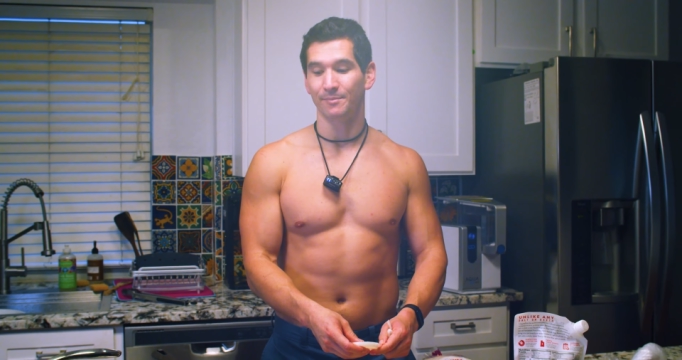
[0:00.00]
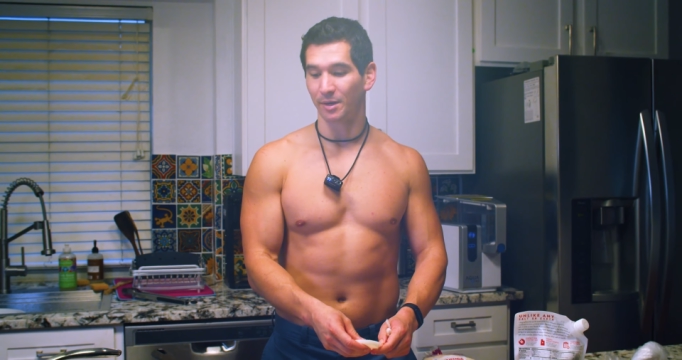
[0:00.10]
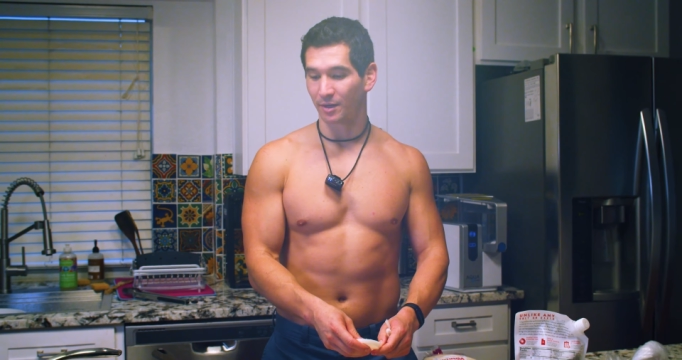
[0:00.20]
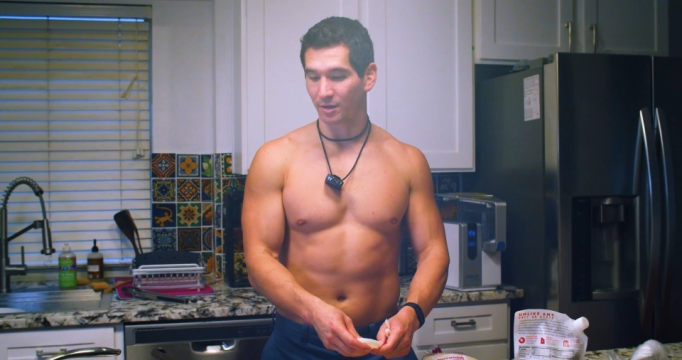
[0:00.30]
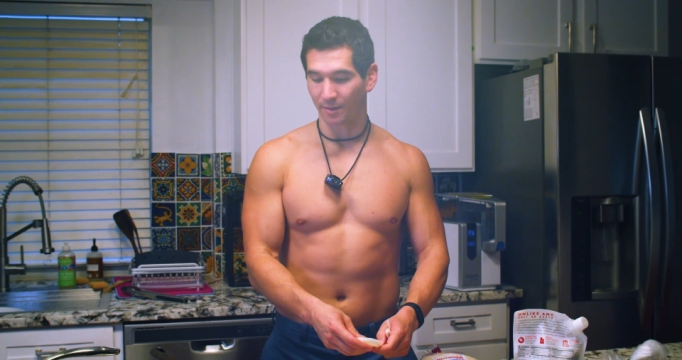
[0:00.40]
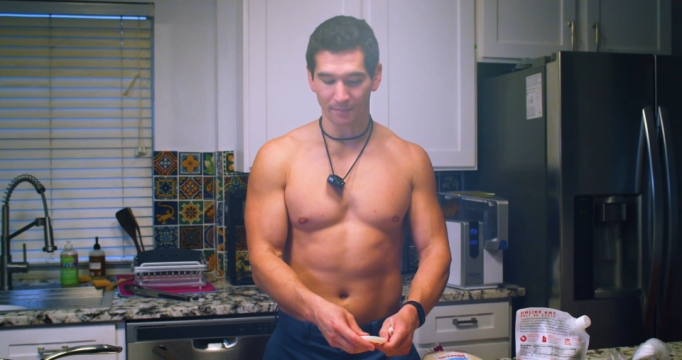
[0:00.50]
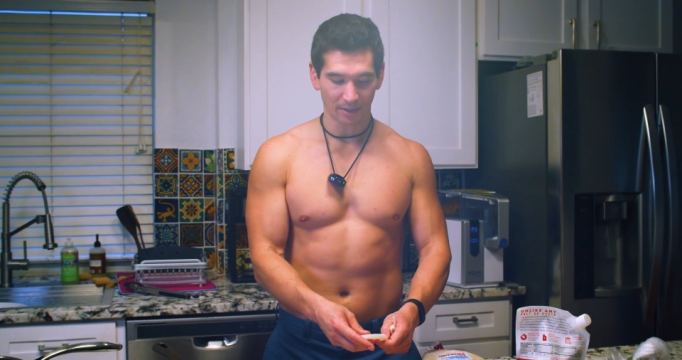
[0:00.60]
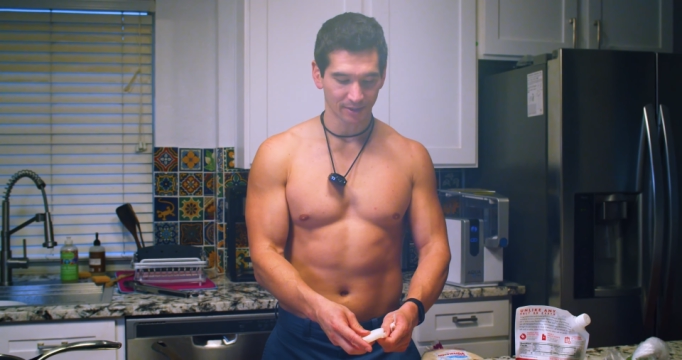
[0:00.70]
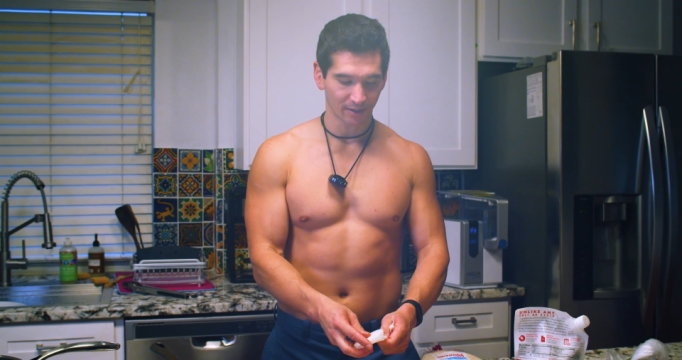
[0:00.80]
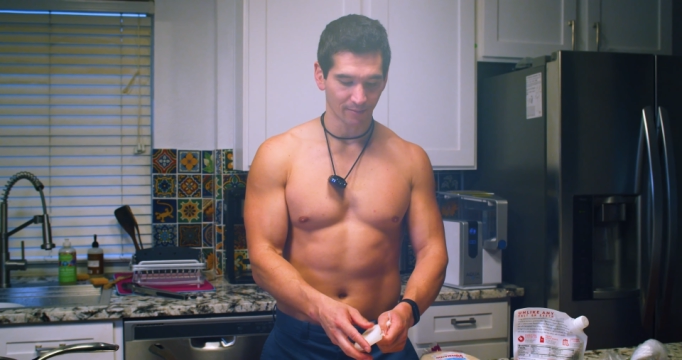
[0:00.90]
butter
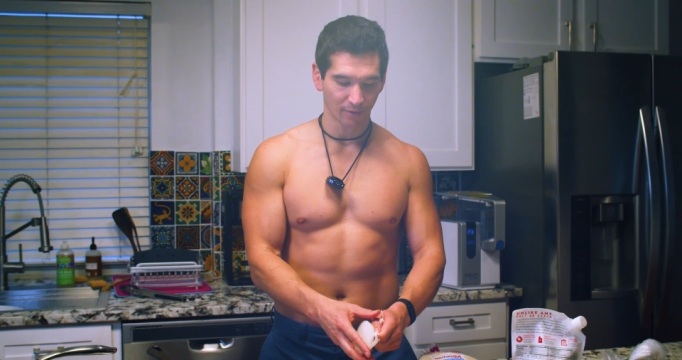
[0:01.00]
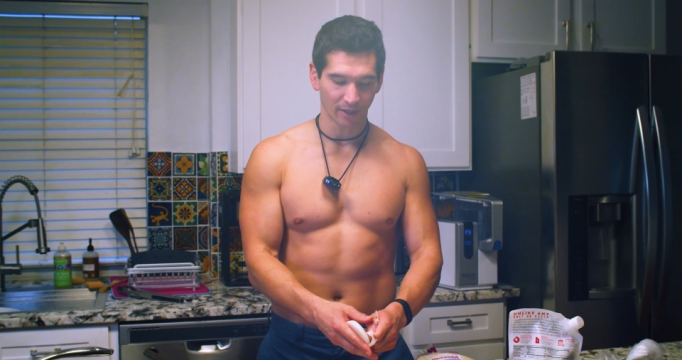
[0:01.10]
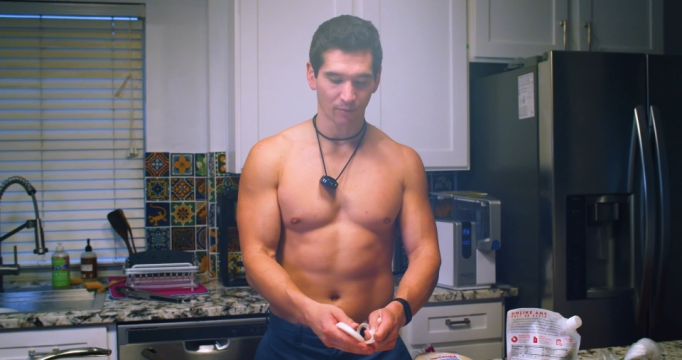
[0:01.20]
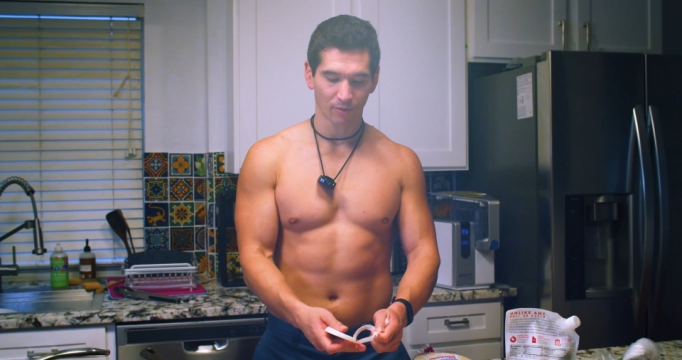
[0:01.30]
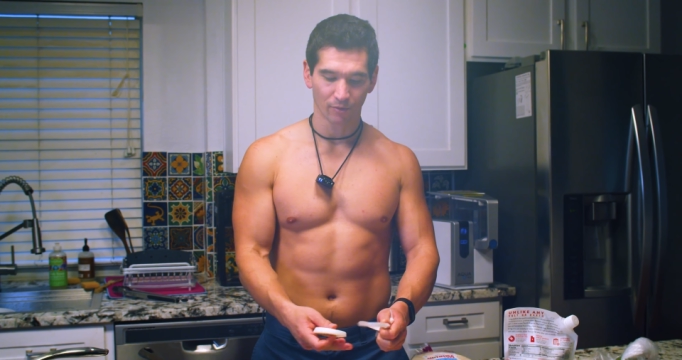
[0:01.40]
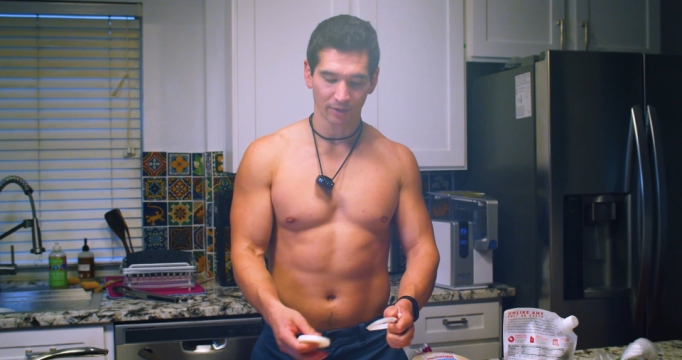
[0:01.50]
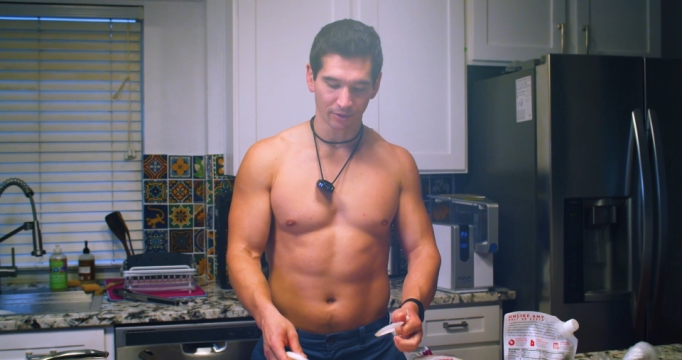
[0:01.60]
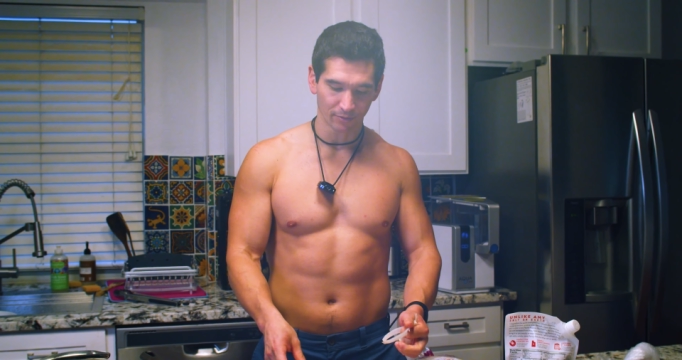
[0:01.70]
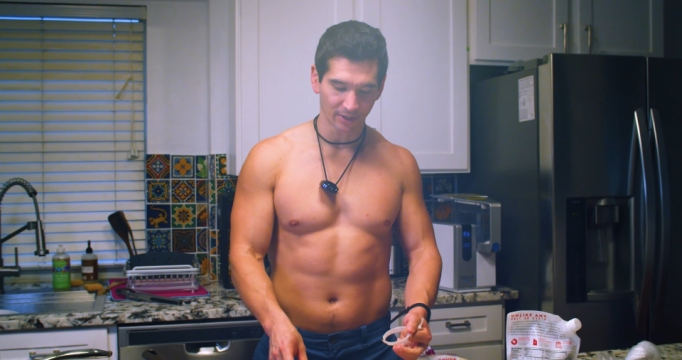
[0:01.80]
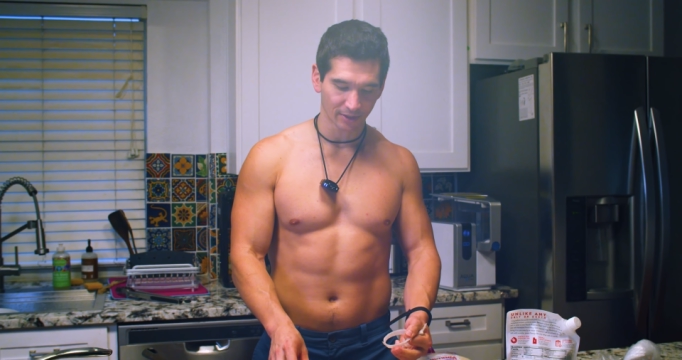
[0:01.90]
melts on the plate, we're going
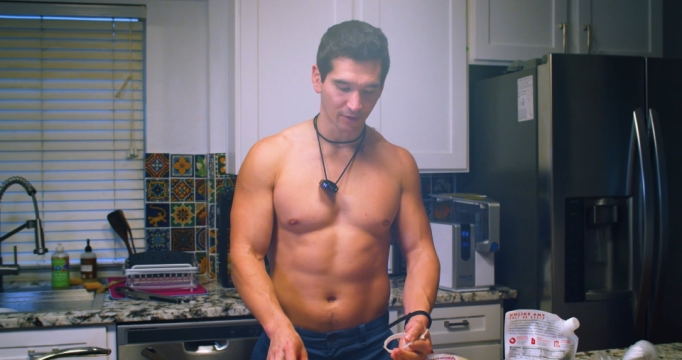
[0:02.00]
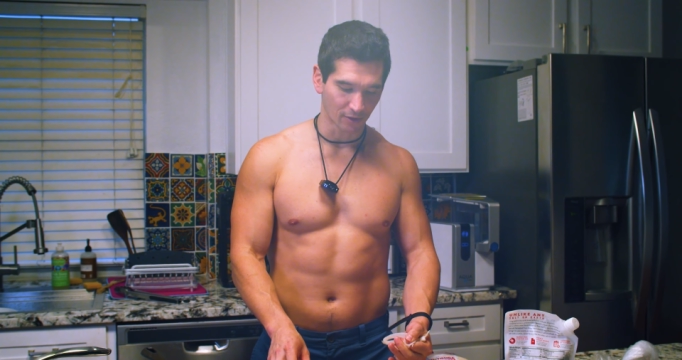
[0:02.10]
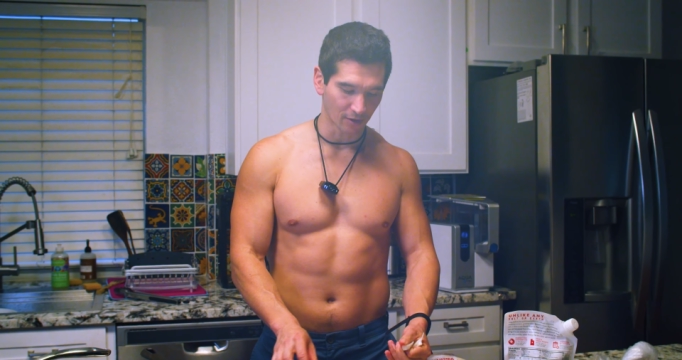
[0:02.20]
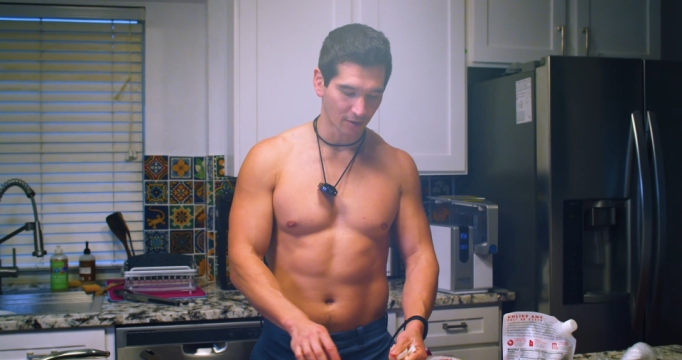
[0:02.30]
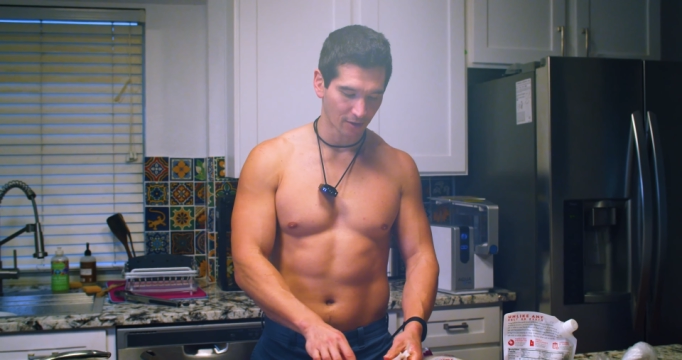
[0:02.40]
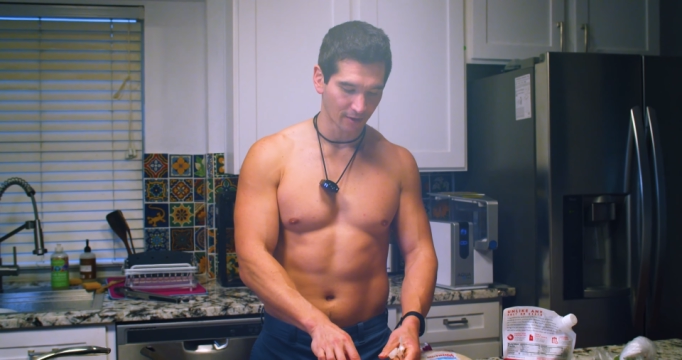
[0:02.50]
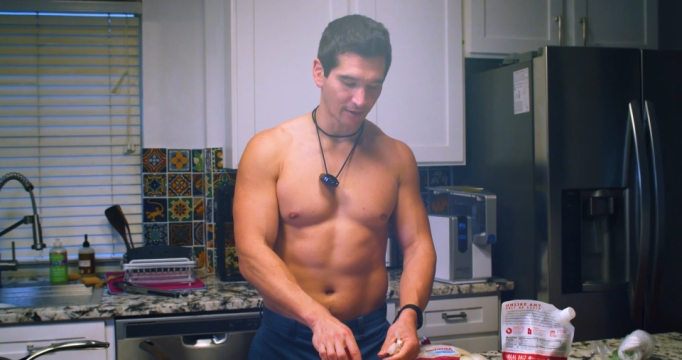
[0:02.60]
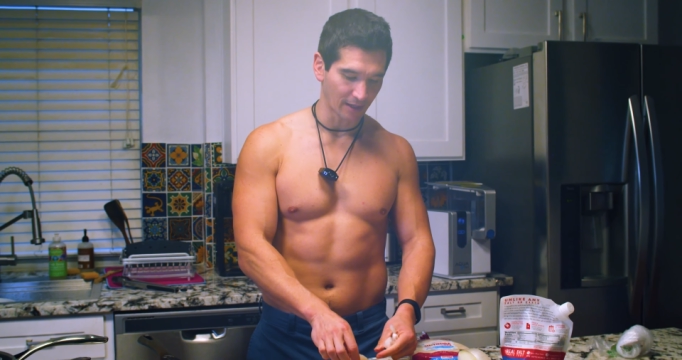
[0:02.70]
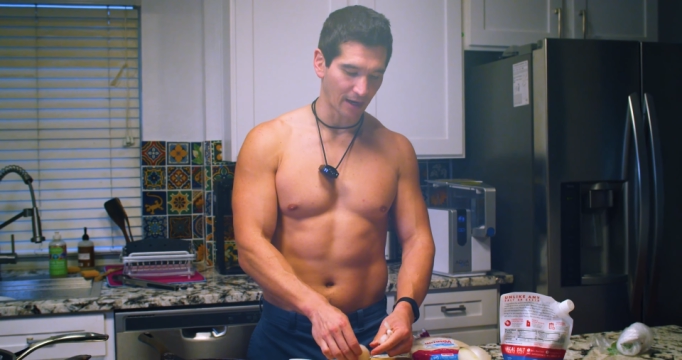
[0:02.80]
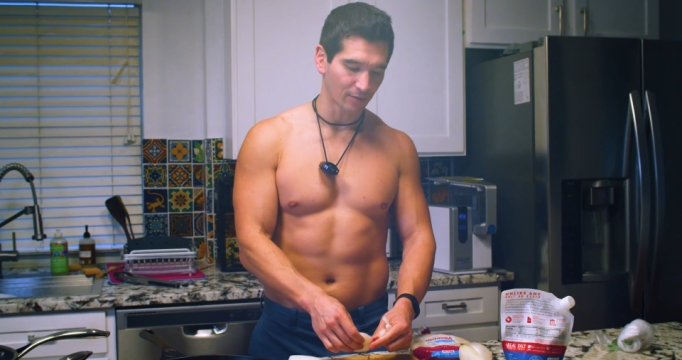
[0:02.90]
to discard
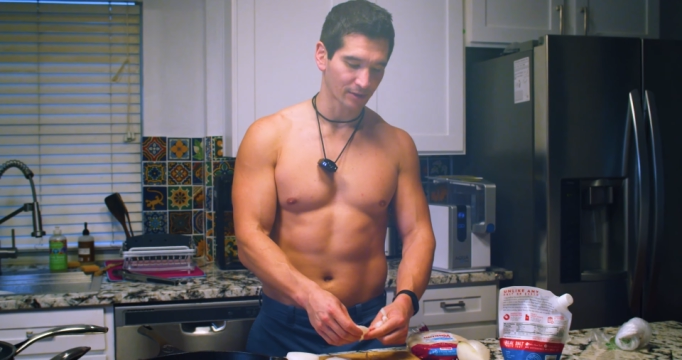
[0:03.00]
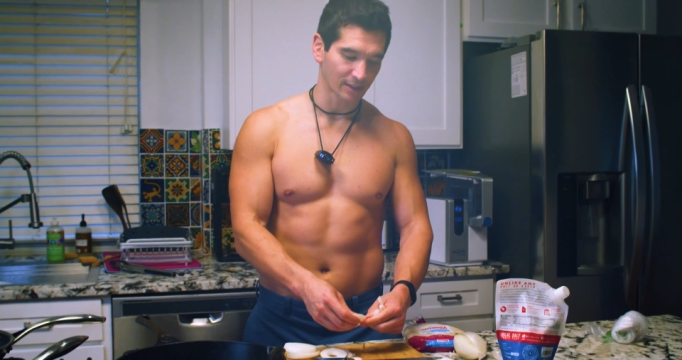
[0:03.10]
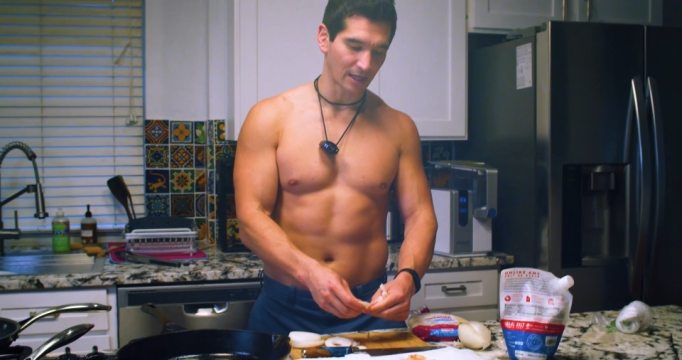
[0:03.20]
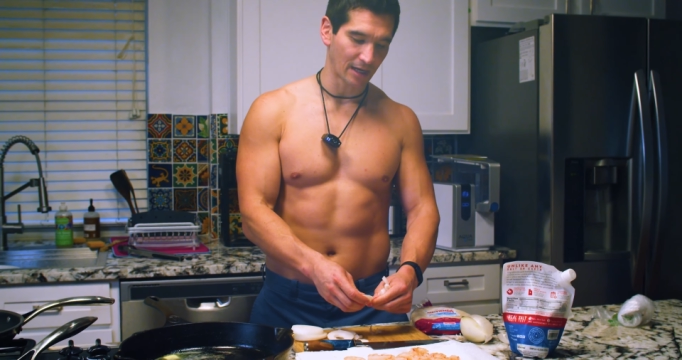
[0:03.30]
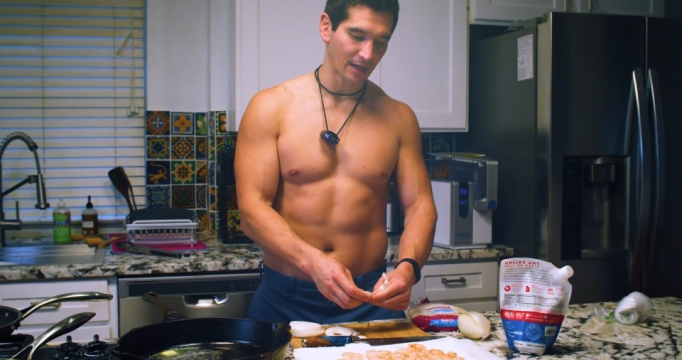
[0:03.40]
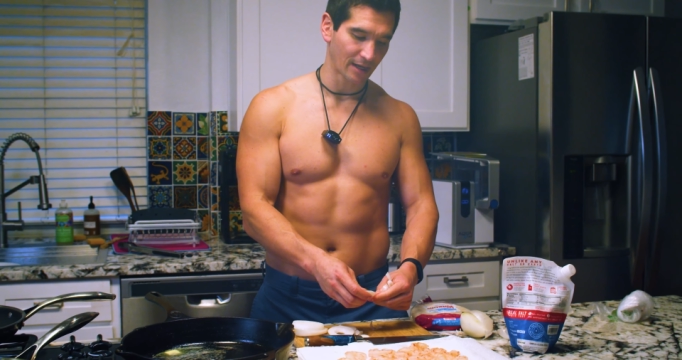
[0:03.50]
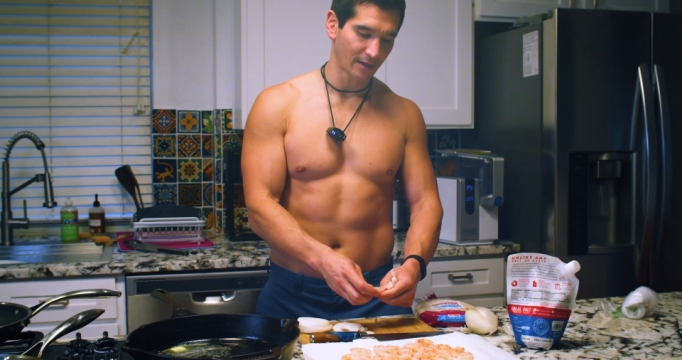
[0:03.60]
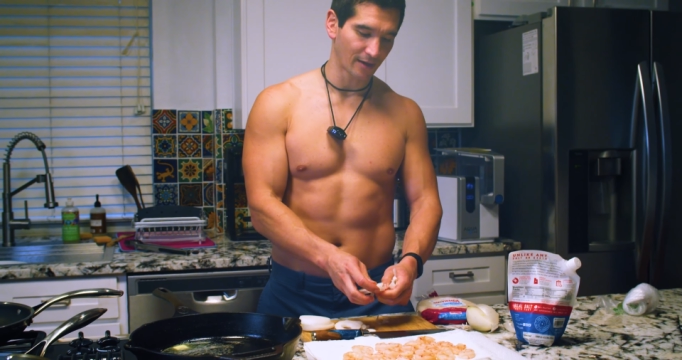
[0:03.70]
the outside